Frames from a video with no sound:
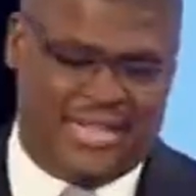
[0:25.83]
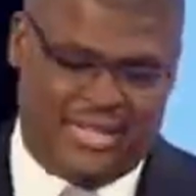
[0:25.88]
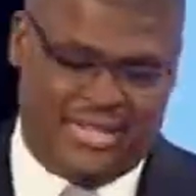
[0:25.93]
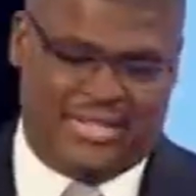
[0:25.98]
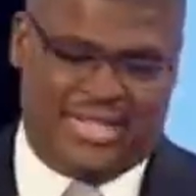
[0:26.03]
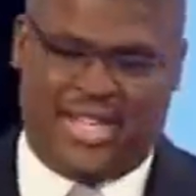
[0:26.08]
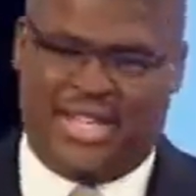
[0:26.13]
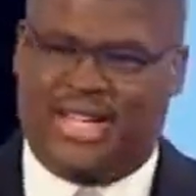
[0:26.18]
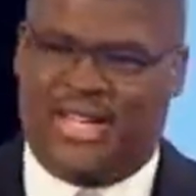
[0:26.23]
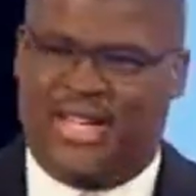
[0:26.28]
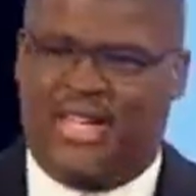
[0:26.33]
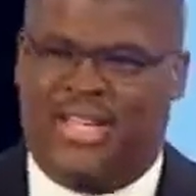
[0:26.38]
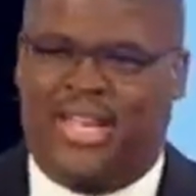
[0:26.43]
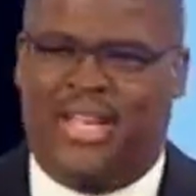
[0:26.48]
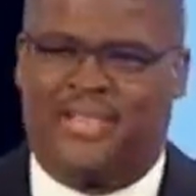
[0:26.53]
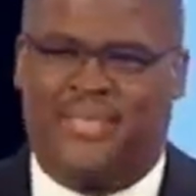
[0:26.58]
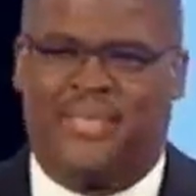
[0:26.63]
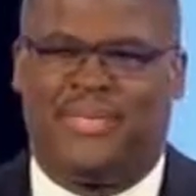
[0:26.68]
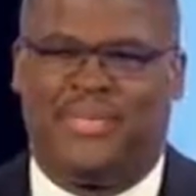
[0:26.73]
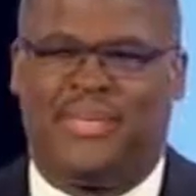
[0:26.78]
Well, you have to watch out
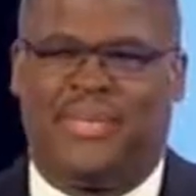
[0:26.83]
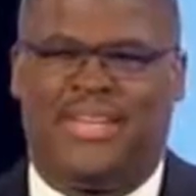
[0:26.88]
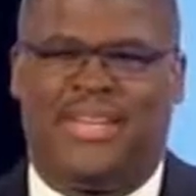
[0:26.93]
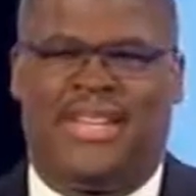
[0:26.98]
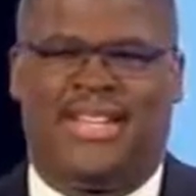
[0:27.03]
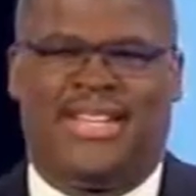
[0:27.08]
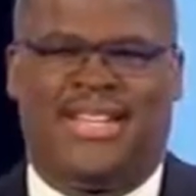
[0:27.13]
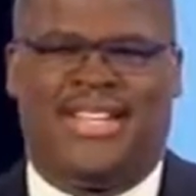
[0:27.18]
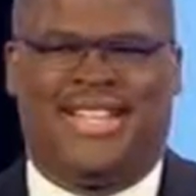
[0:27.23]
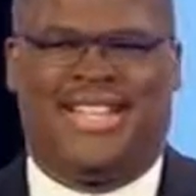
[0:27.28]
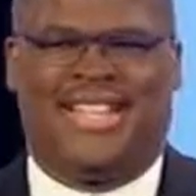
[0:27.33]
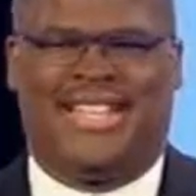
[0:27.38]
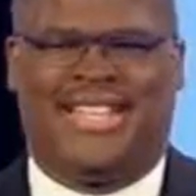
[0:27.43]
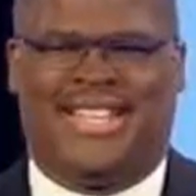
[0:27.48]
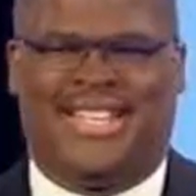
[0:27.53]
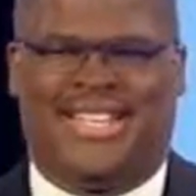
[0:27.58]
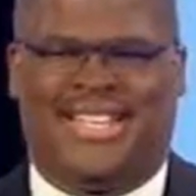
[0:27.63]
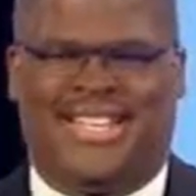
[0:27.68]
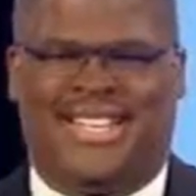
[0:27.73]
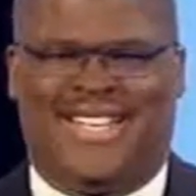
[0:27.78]
for your house cat if you have
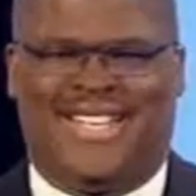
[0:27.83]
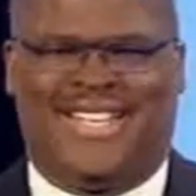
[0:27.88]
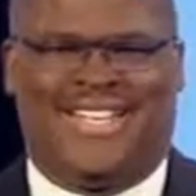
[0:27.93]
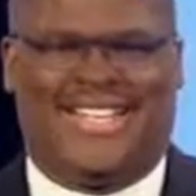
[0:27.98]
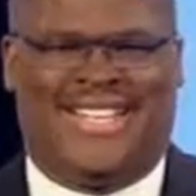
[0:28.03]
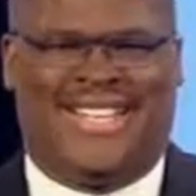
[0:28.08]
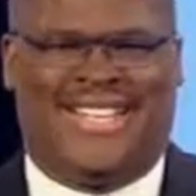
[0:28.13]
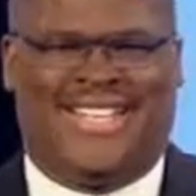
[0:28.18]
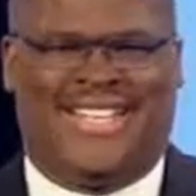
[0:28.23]
one of these floating